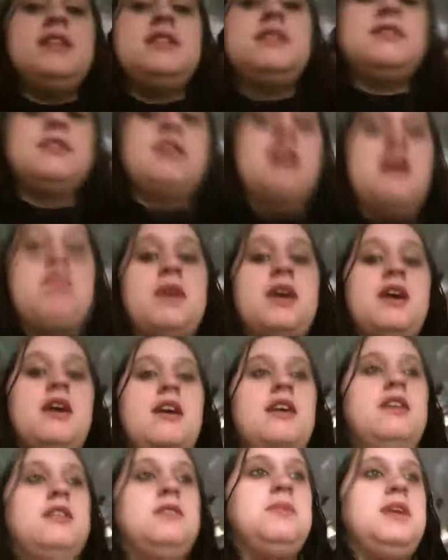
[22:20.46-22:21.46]
my way to the Comic
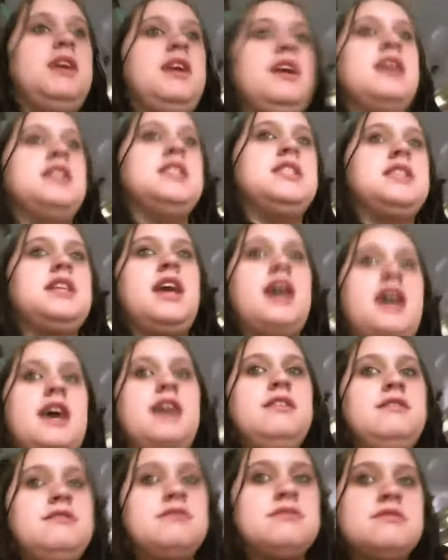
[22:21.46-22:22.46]
Con to meet Anthony
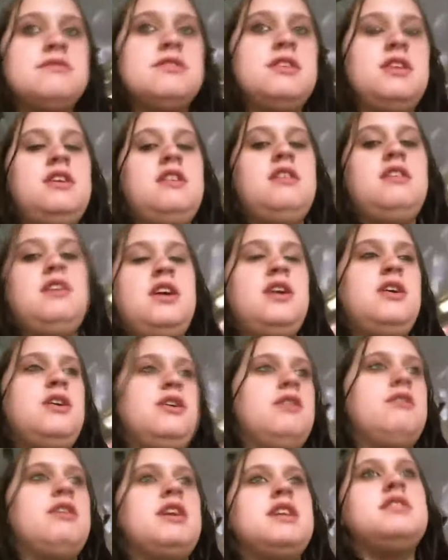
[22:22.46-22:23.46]
Head,
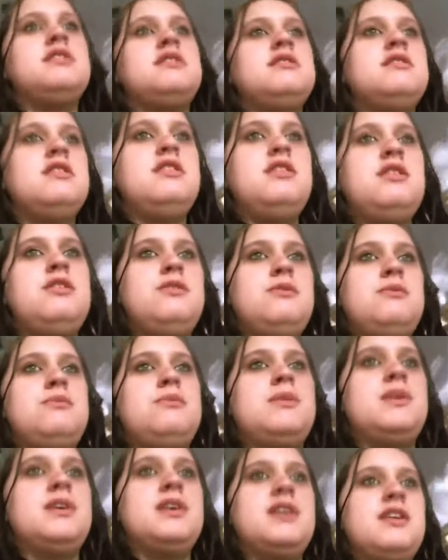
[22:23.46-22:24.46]
who was
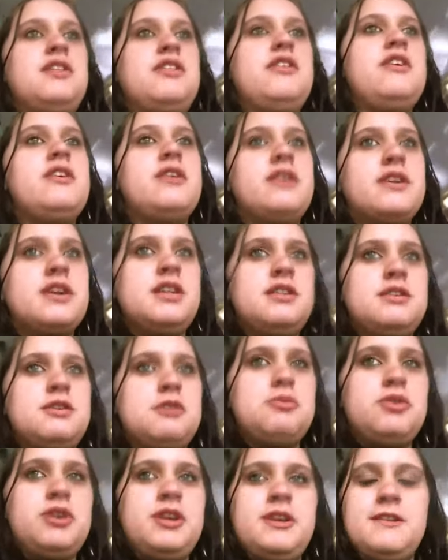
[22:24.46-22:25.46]
who wore a thong in
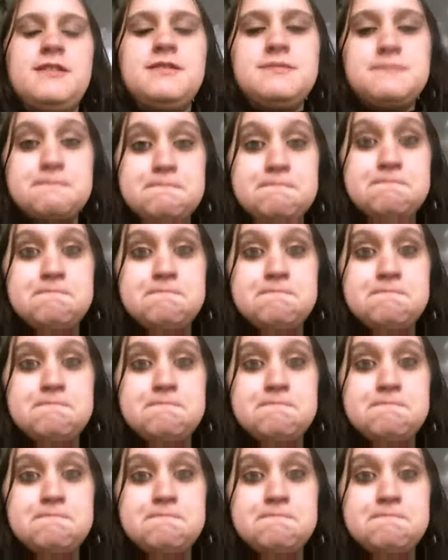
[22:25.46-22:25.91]
Little Britain.